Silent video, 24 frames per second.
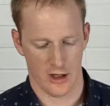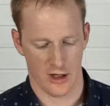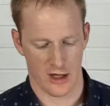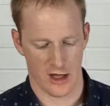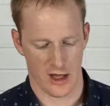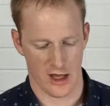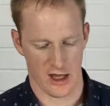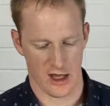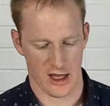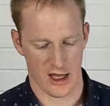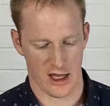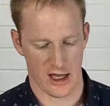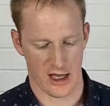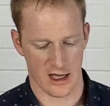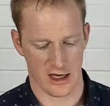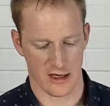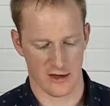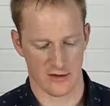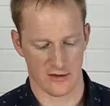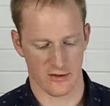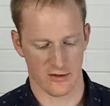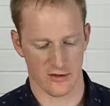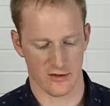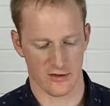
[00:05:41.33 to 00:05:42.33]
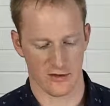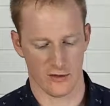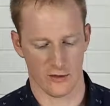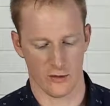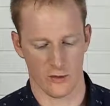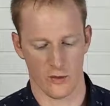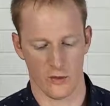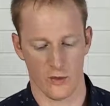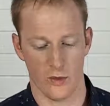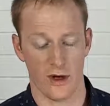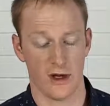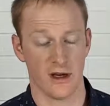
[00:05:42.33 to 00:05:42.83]
And
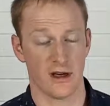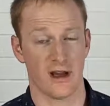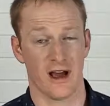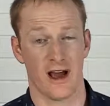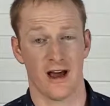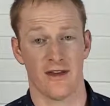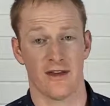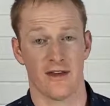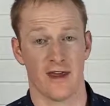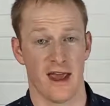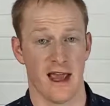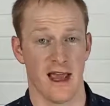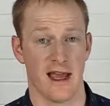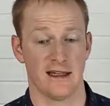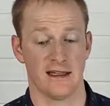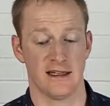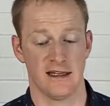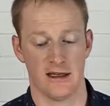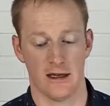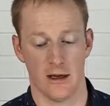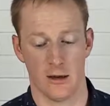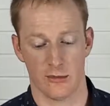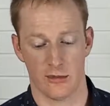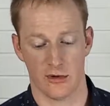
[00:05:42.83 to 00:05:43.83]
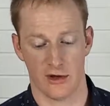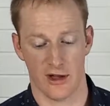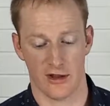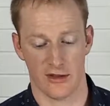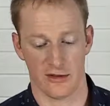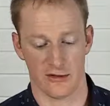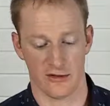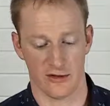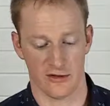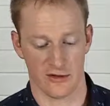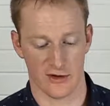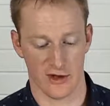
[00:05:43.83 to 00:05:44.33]
one other handy number
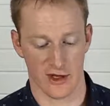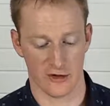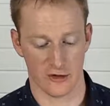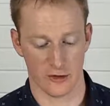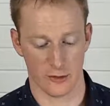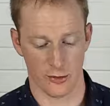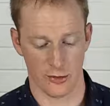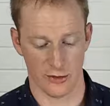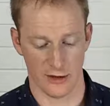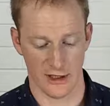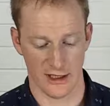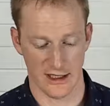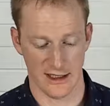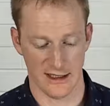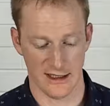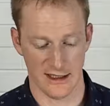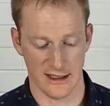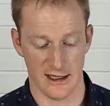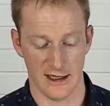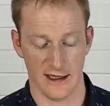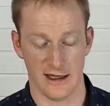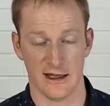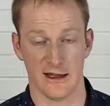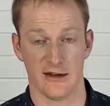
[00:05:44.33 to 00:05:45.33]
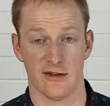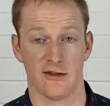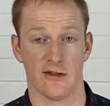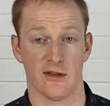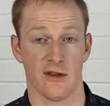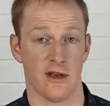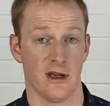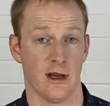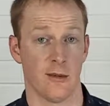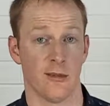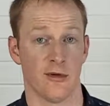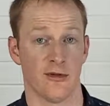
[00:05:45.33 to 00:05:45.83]
I've decided to put in here is
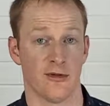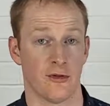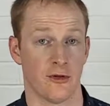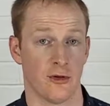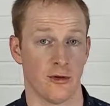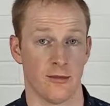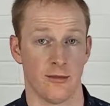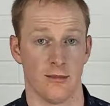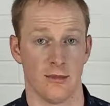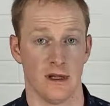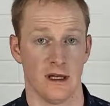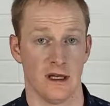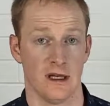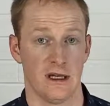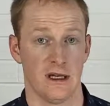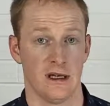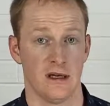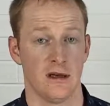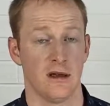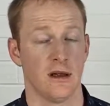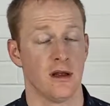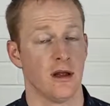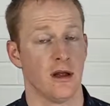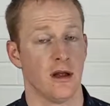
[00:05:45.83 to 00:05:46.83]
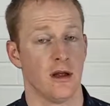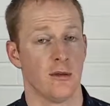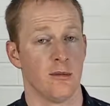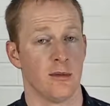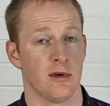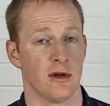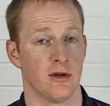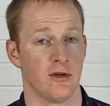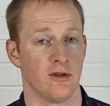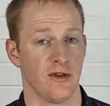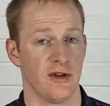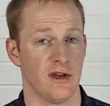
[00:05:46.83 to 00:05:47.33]
the number for a million,
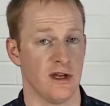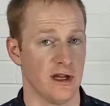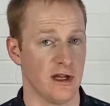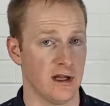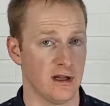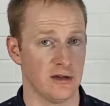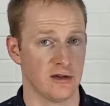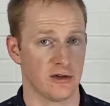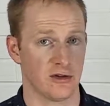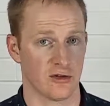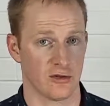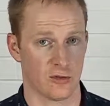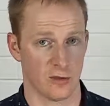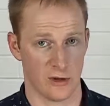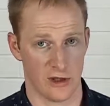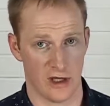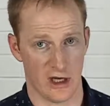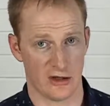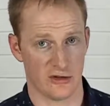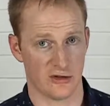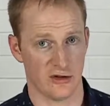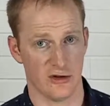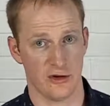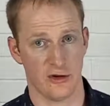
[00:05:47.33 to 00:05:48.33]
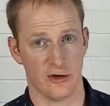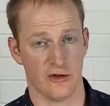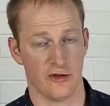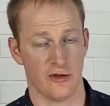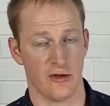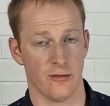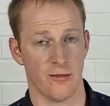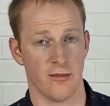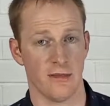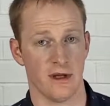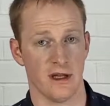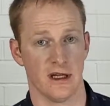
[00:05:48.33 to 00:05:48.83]
because in English, we actually use
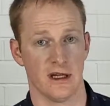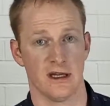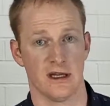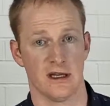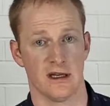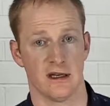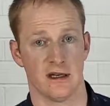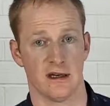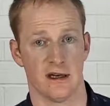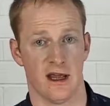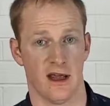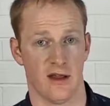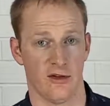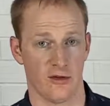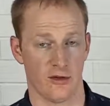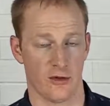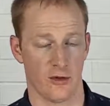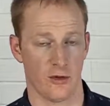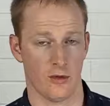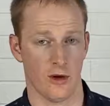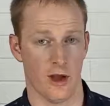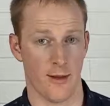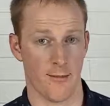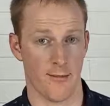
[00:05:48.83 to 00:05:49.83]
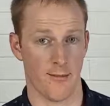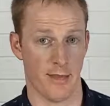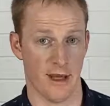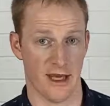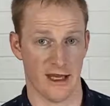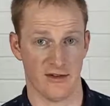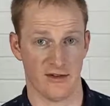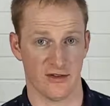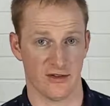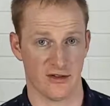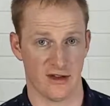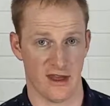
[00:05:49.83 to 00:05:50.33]
the million as a
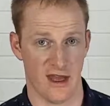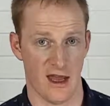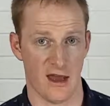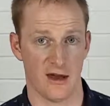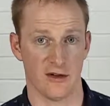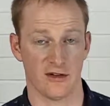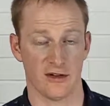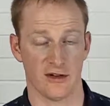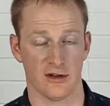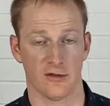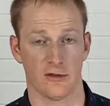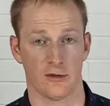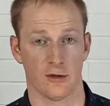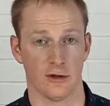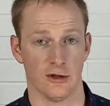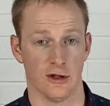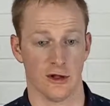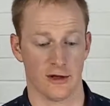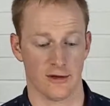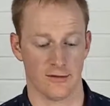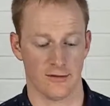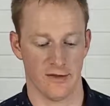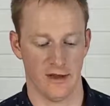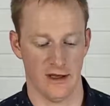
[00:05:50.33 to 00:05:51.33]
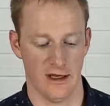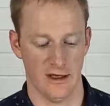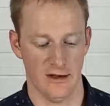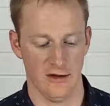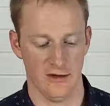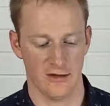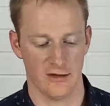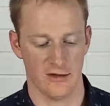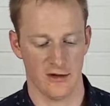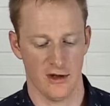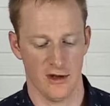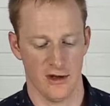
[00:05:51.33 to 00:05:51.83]
base counter for a lot of
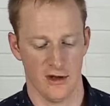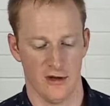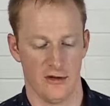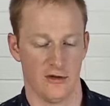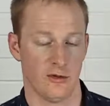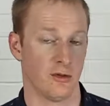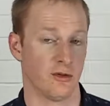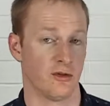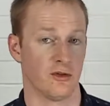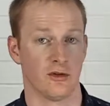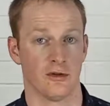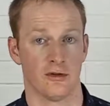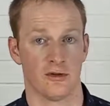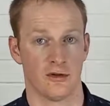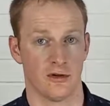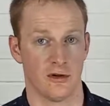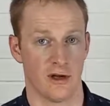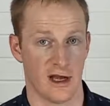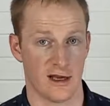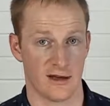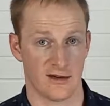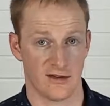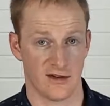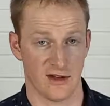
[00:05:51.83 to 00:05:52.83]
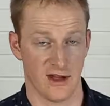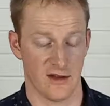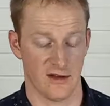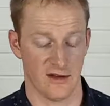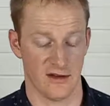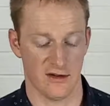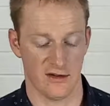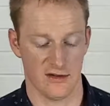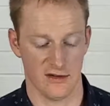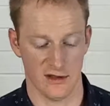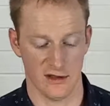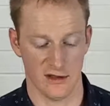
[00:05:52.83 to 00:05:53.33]
things. So it's good to know how to say
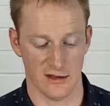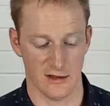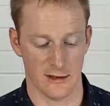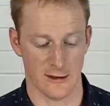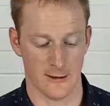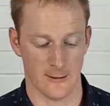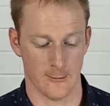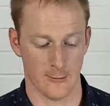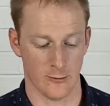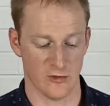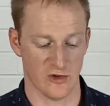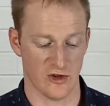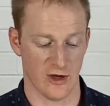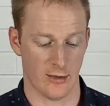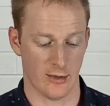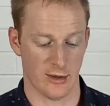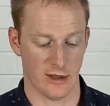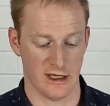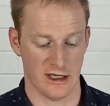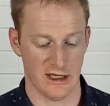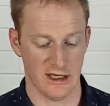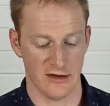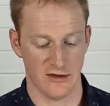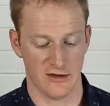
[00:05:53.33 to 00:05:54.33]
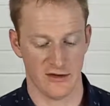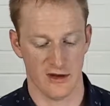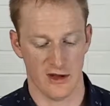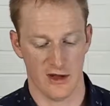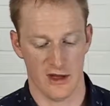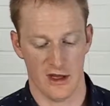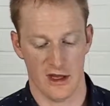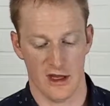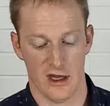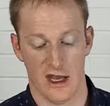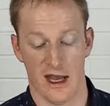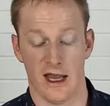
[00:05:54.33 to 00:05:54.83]
this in Japanese.
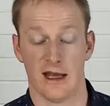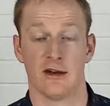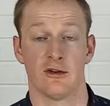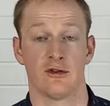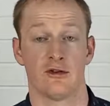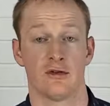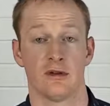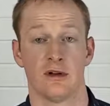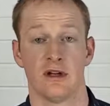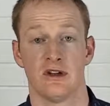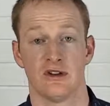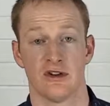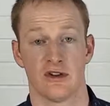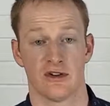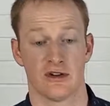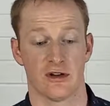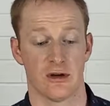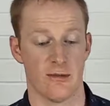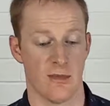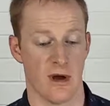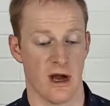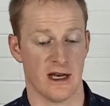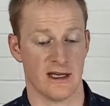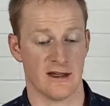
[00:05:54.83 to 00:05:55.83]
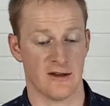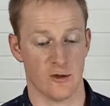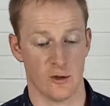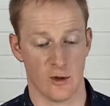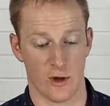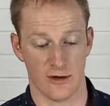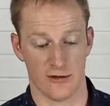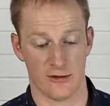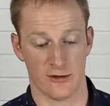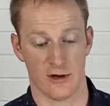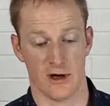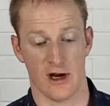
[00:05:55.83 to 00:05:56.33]
And it's really just combining the
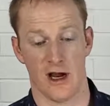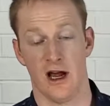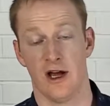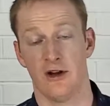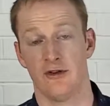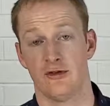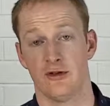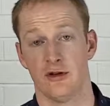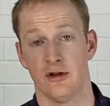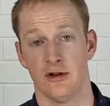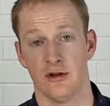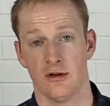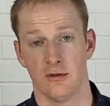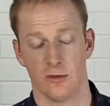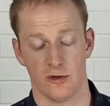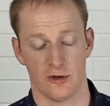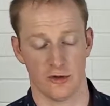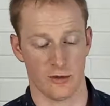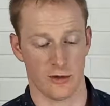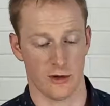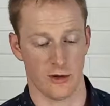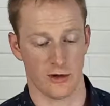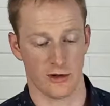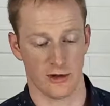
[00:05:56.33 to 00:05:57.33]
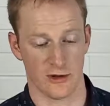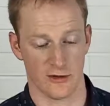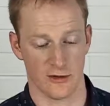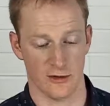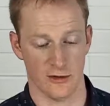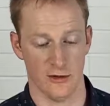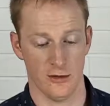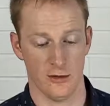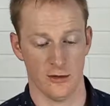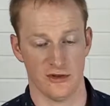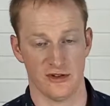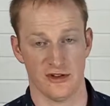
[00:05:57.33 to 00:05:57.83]
word for 100, which we already
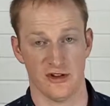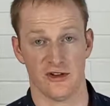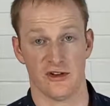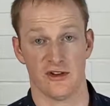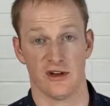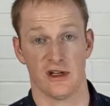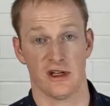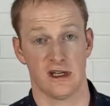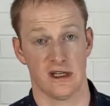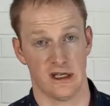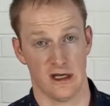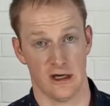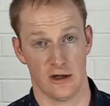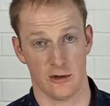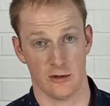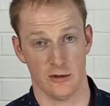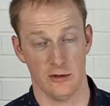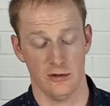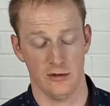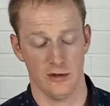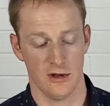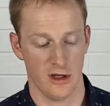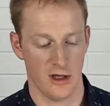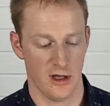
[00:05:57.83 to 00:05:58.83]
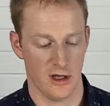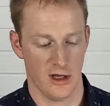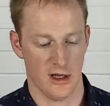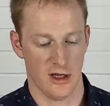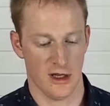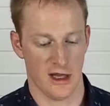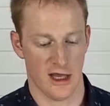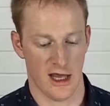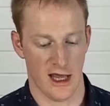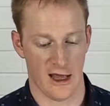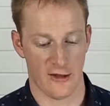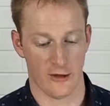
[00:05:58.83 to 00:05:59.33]
saw, which is hyaku,
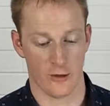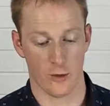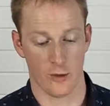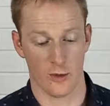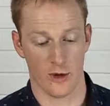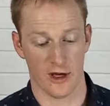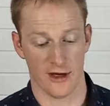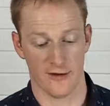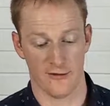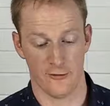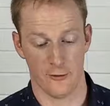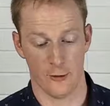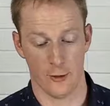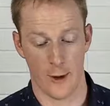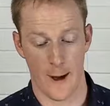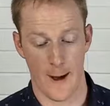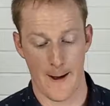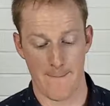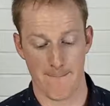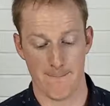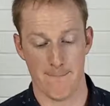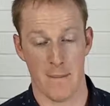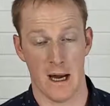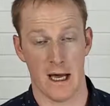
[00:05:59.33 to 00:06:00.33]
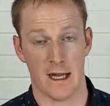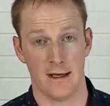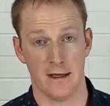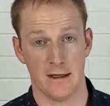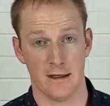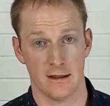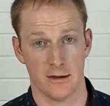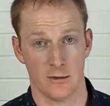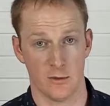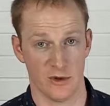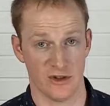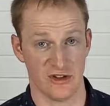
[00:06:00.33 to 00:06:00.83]
and the word for
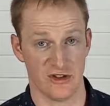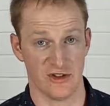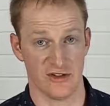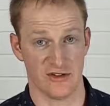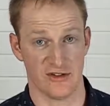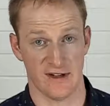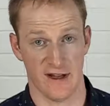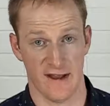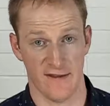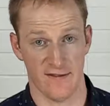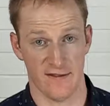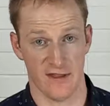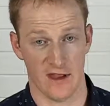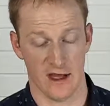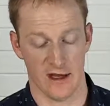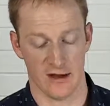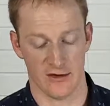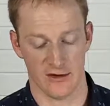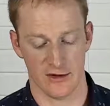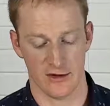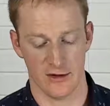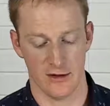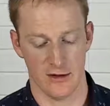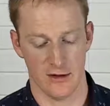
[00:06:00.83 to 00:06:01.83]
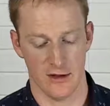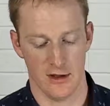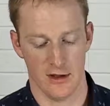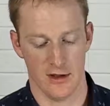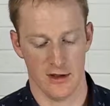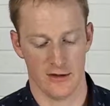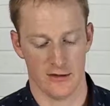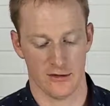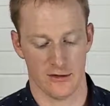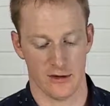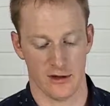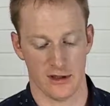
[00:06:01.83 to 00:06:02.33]
man, which is 10,000.
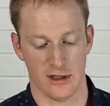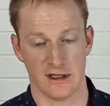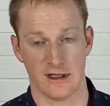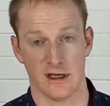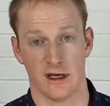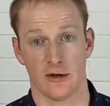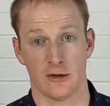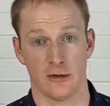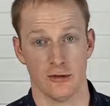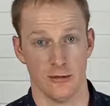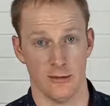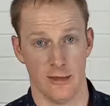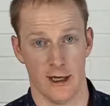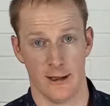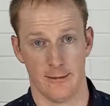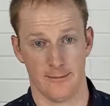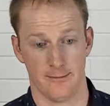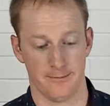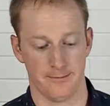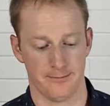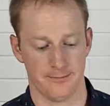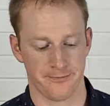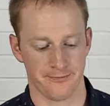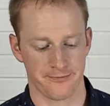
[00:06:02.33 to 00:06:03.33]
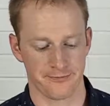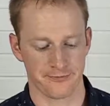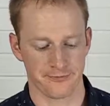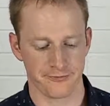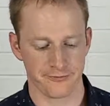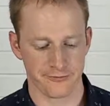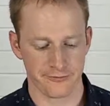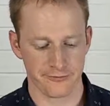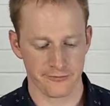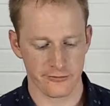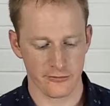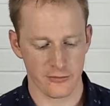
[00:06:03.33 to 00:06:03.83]
So hyakuman
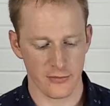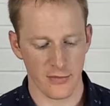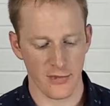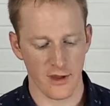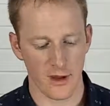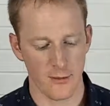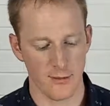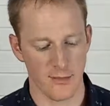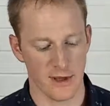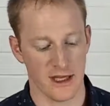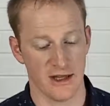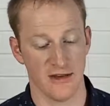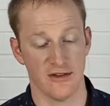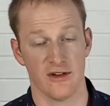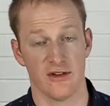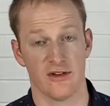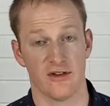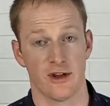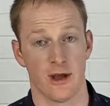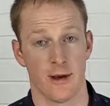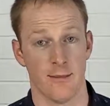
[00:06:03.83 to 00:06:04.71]
means it's a